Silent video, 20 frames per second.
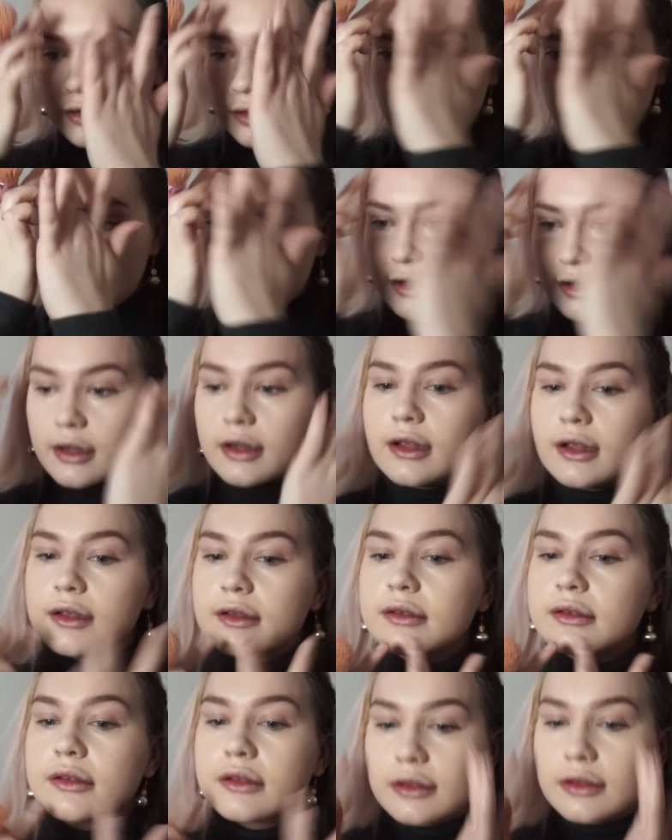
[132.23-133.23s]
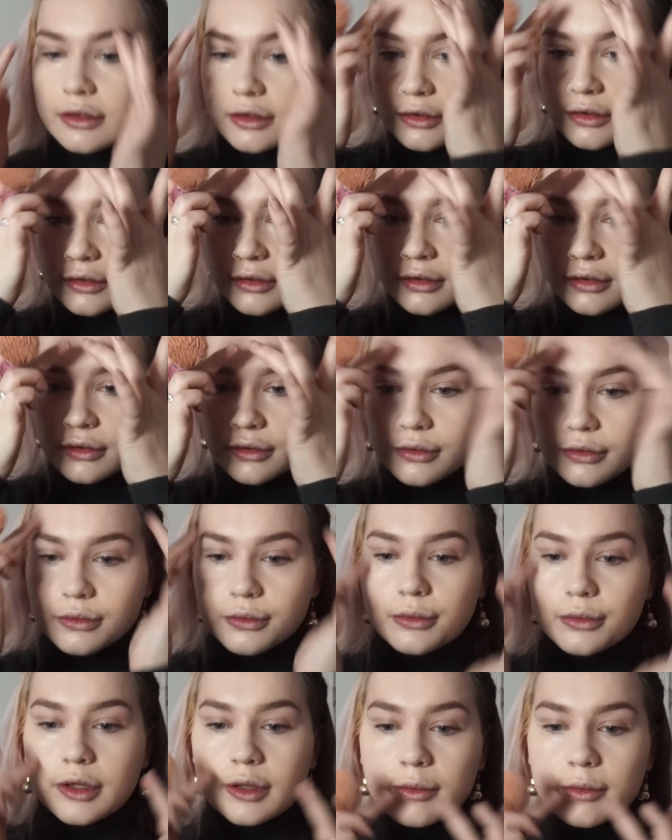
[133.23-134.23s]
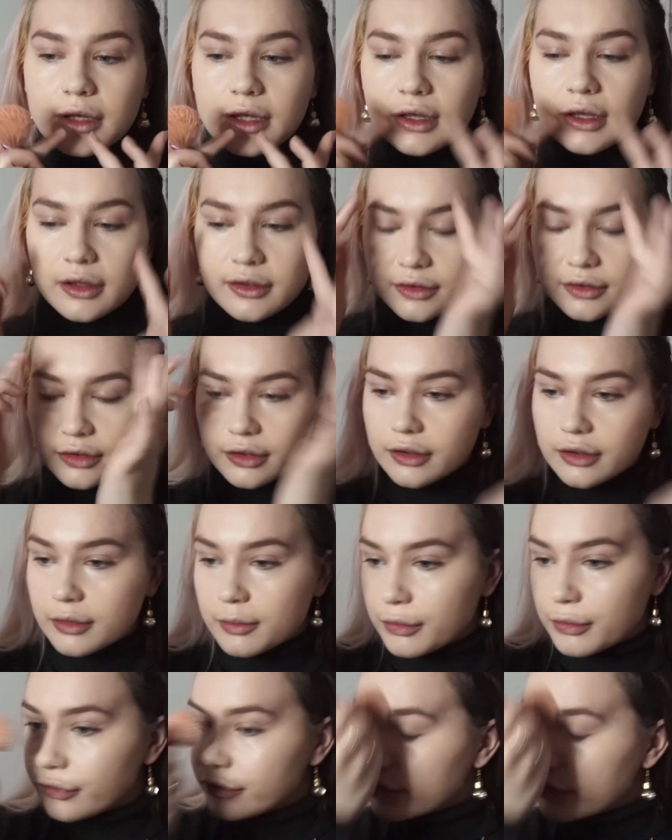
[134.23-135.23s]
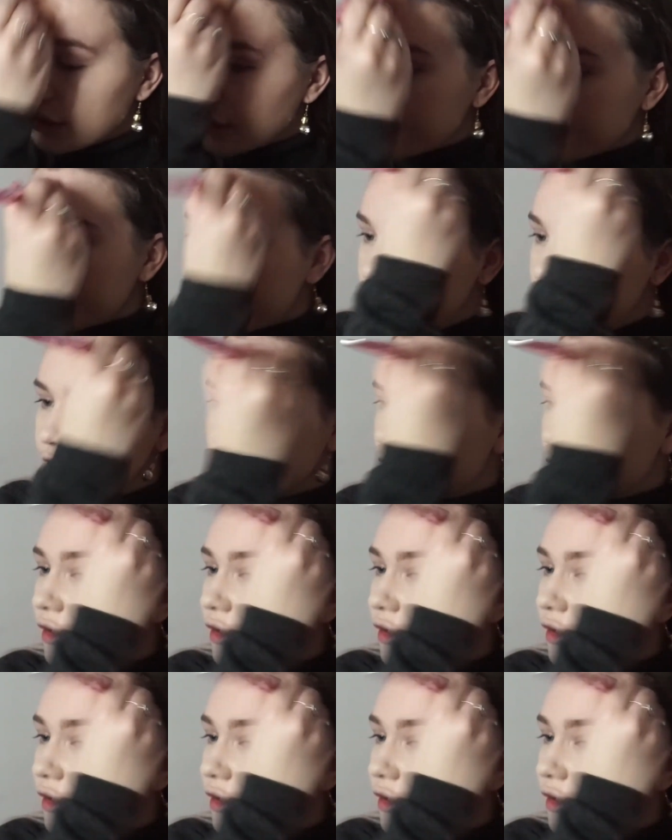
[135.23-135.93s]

kind of this wee bit has got the most coverage.